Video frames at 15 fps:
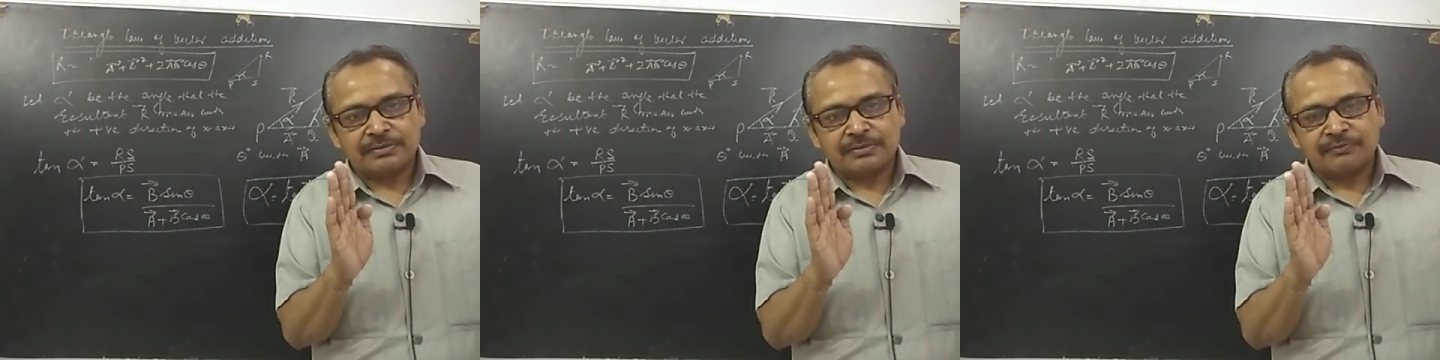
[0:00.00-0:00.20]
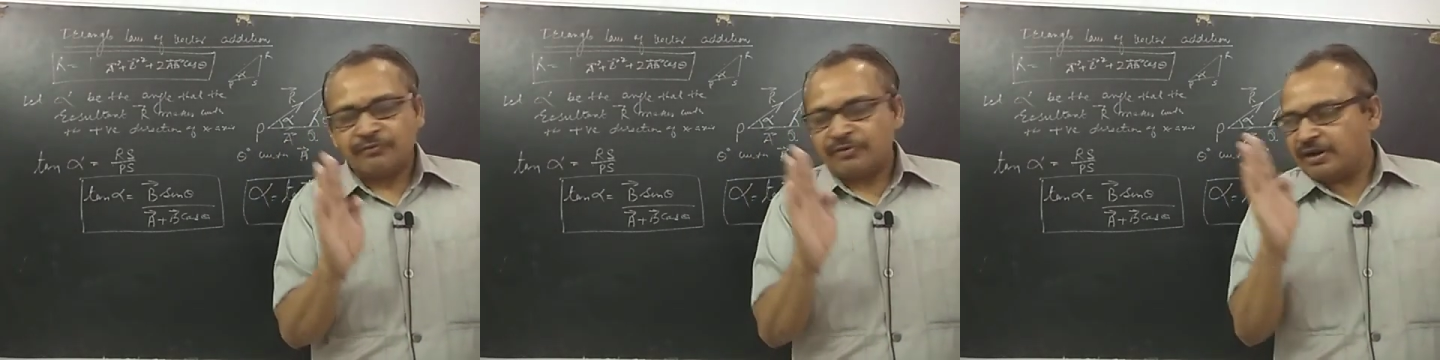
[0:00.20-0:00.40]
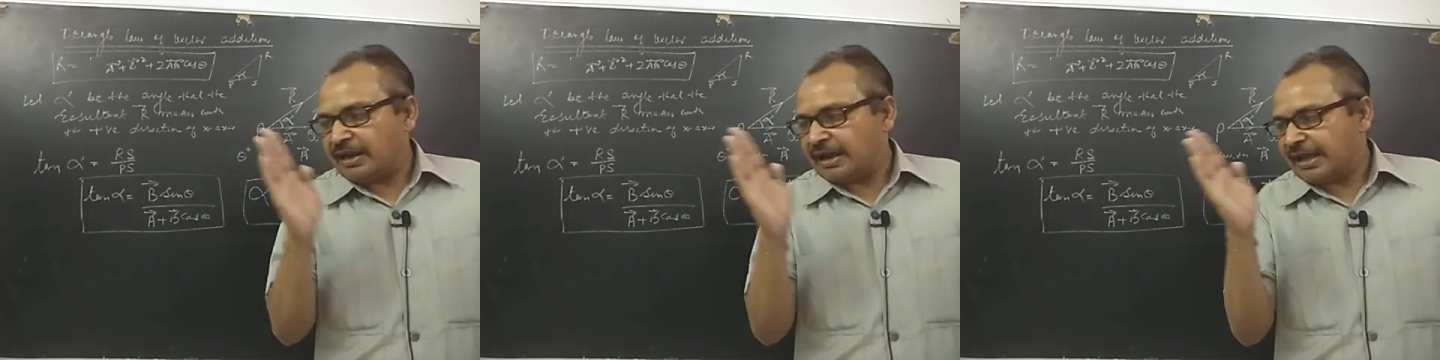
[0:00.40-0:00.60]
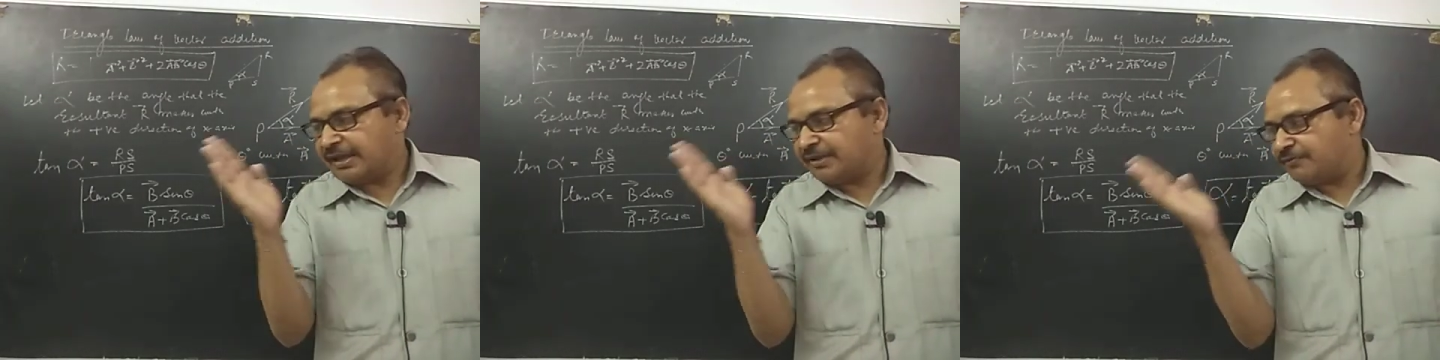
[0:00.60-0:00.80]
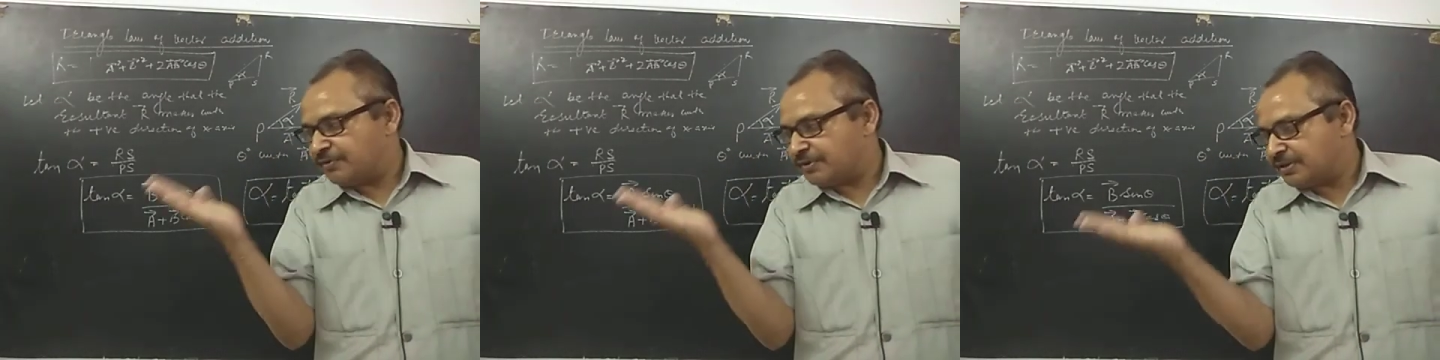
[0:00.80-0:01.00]
will
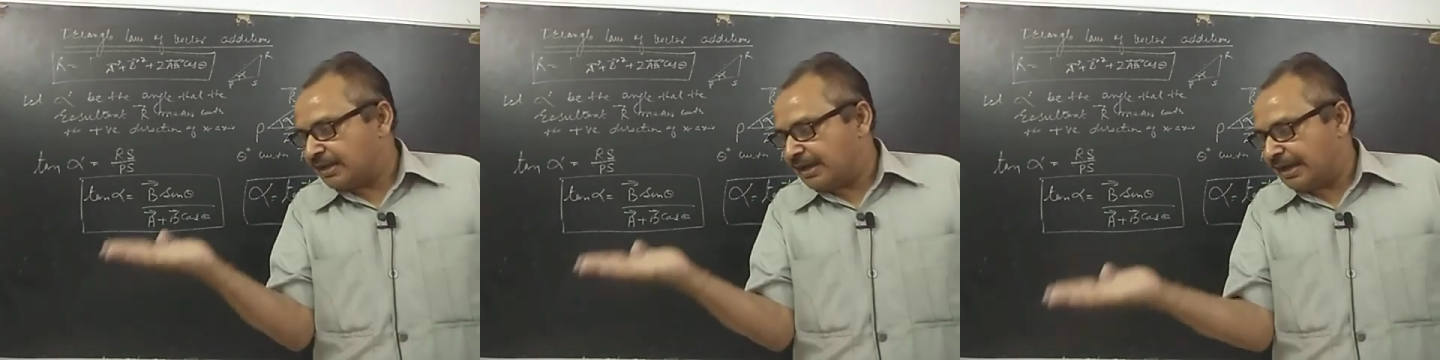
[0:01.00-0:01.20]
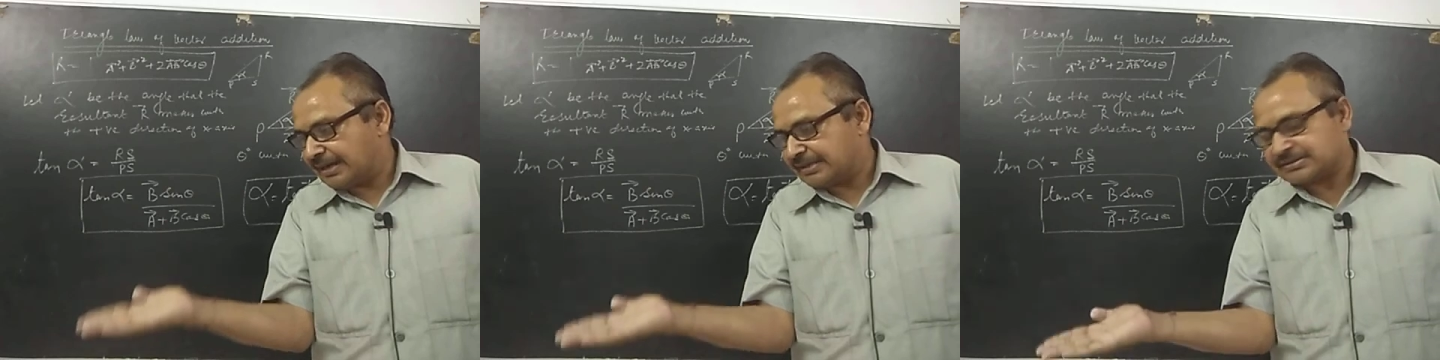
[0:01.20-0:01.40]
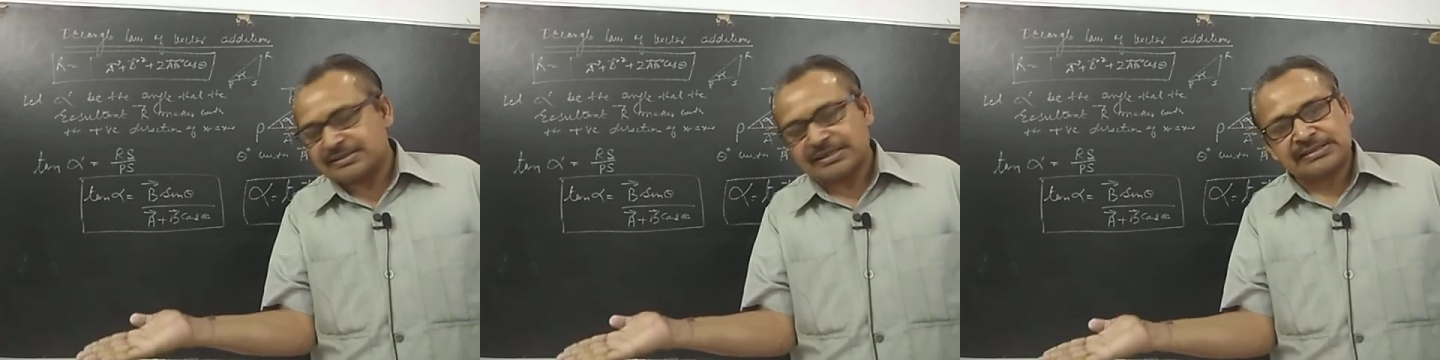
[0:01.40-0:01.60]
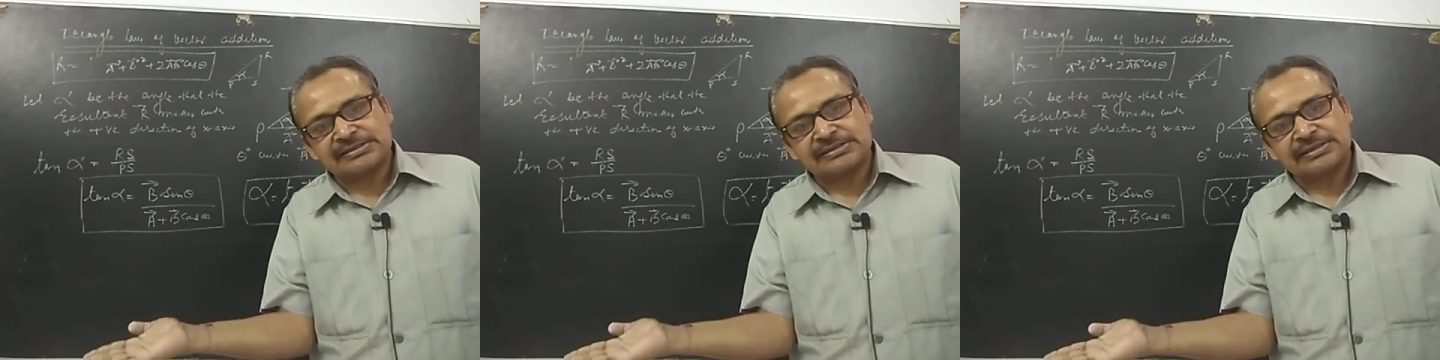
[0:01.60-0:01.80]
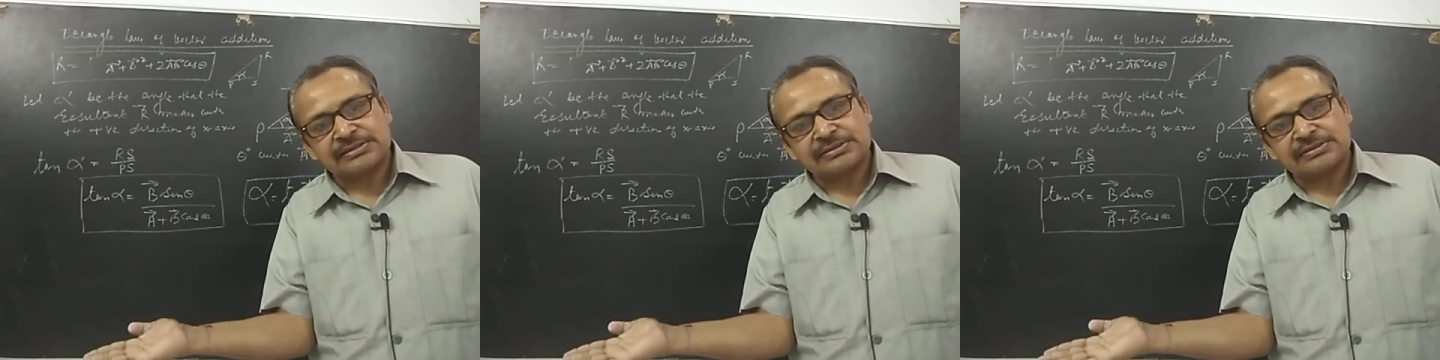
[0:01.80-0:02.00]
lie with
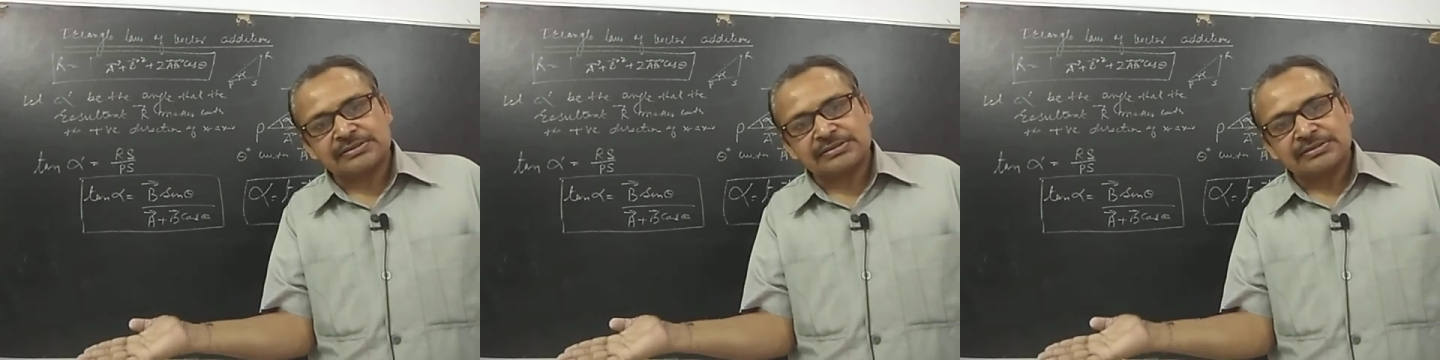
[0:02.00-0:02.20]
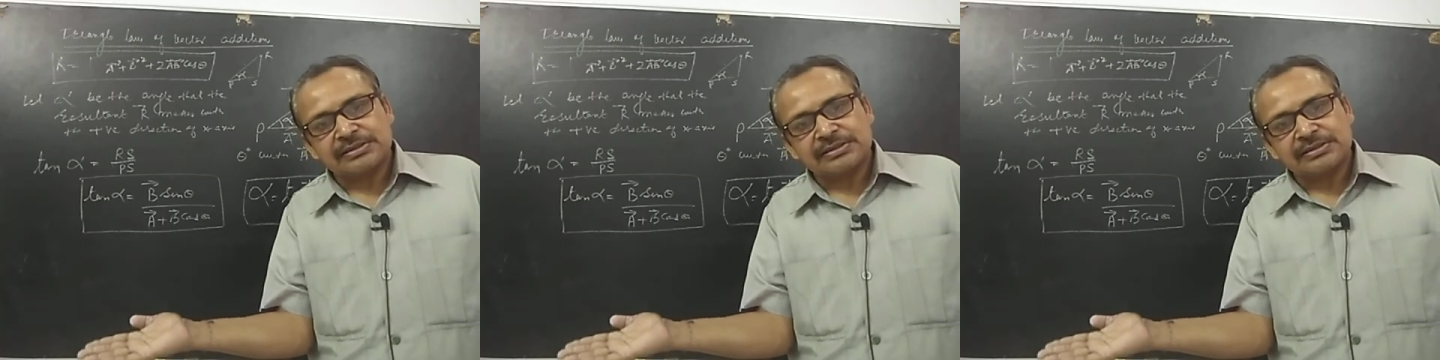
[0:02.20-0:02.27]
x-axis